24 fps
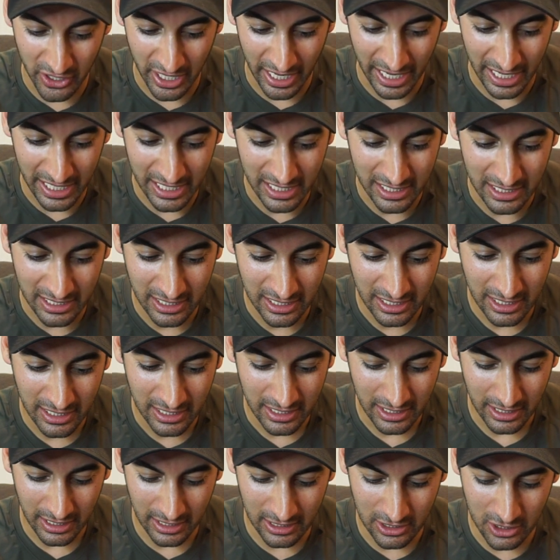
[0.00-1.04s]
day
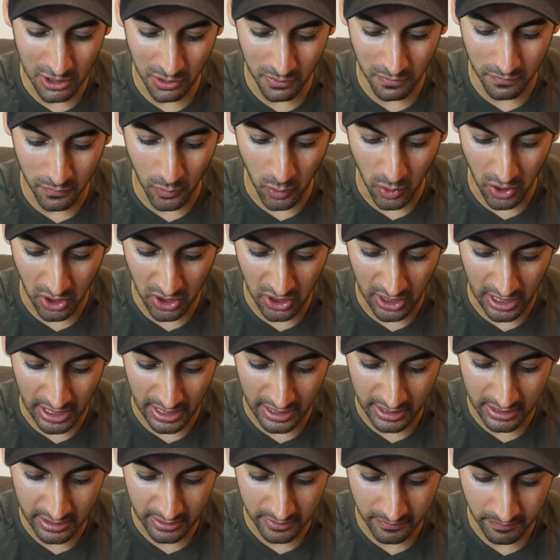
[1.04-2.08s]
until four
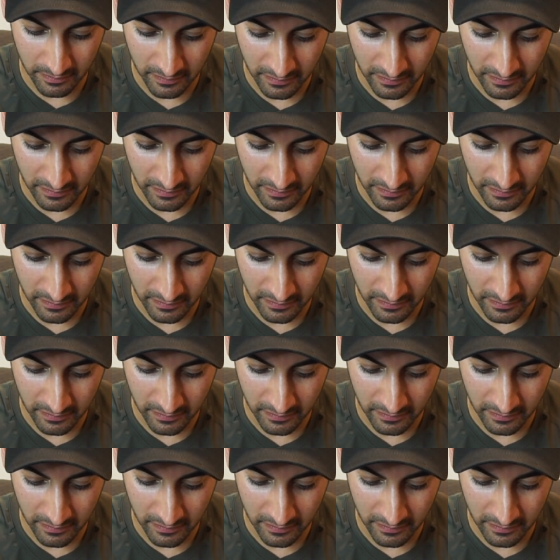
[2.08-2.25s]
o'clock.